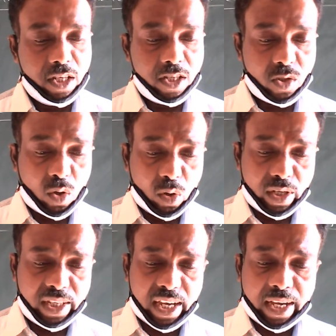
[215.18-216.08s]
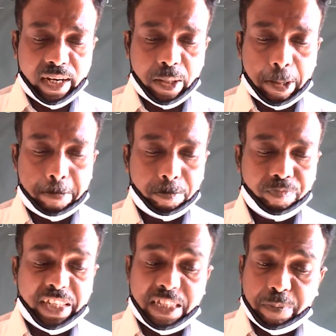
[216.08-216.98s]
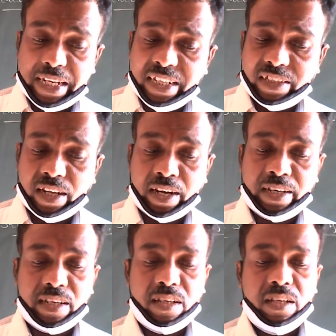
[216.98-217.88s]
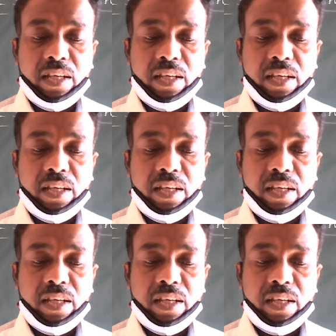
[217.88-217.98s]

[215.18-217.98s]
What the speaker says: So here this means that